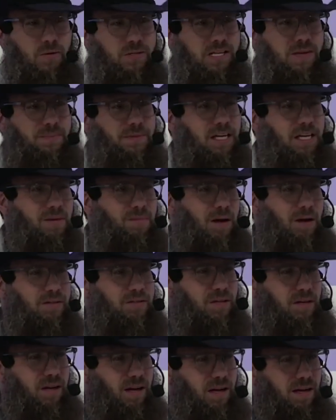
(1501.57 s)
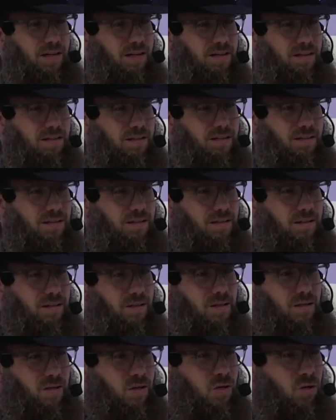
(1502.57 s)
something about Talha?
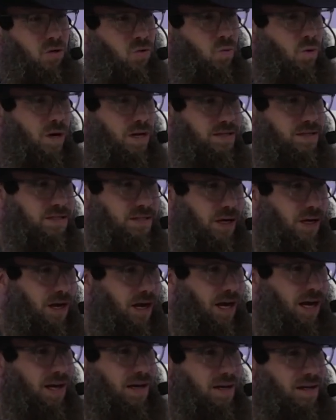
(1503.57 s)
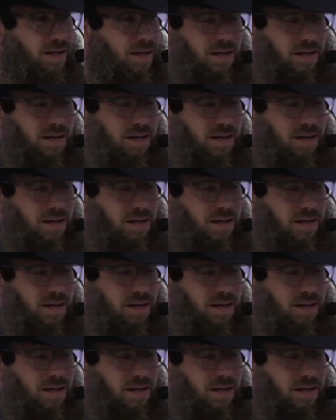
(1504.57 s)
Who was Talha?